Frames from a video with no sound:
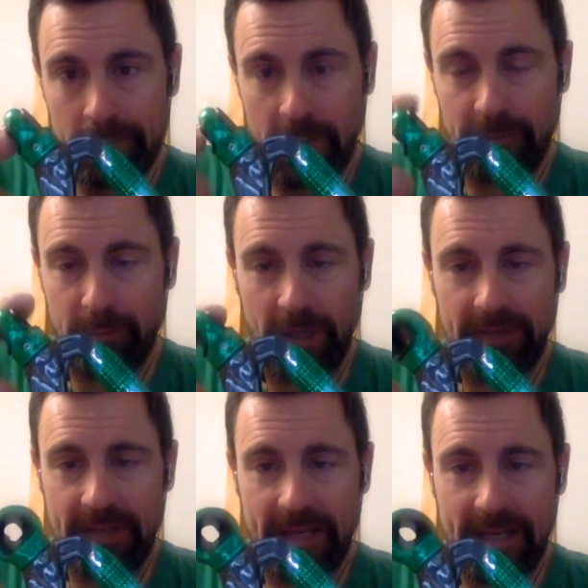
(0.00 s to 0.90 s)
a
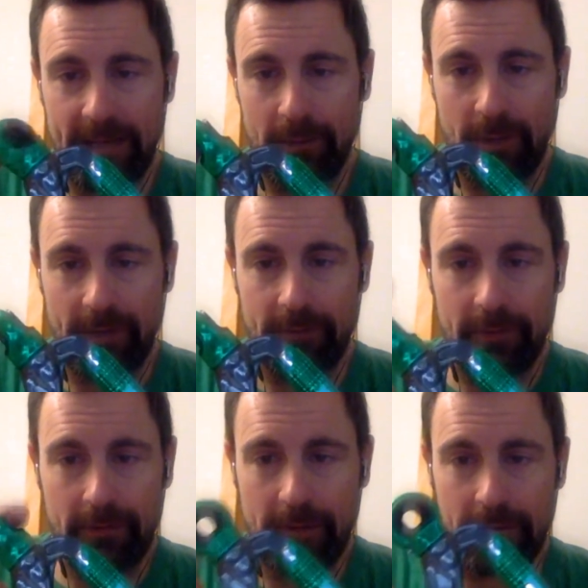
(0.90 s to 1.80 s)
spliced eye or
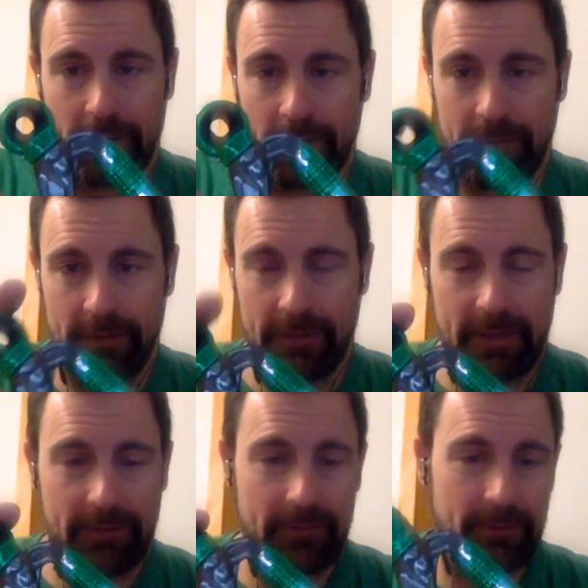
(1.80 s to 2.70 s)
whatever, you know,
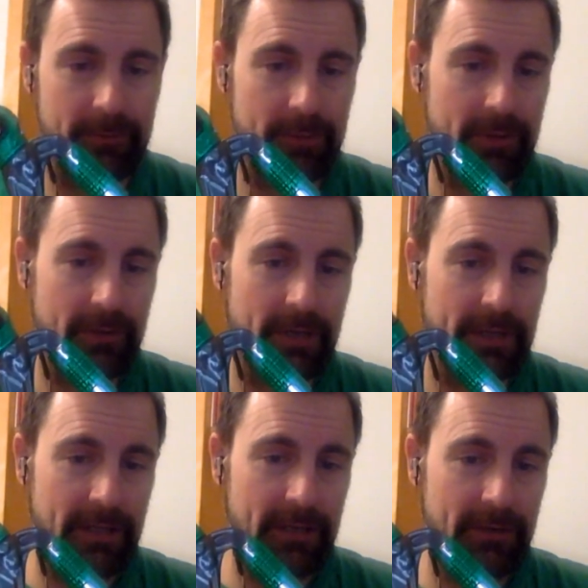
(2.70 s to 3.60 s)
this would be good on
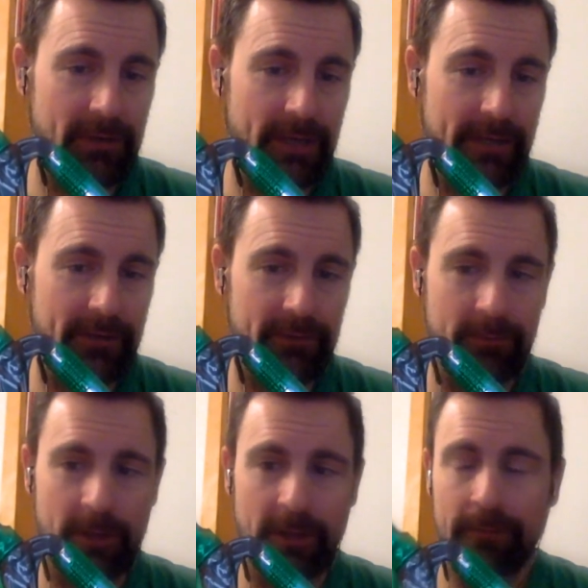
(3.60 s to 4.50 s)
the end of your lanyard as
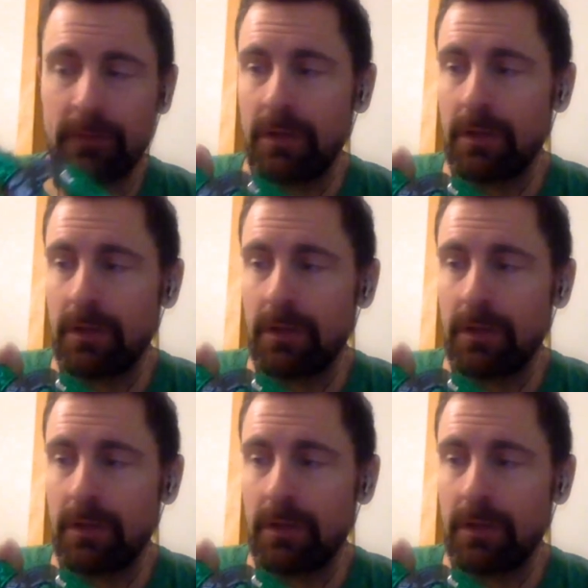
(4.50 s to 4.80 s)
well.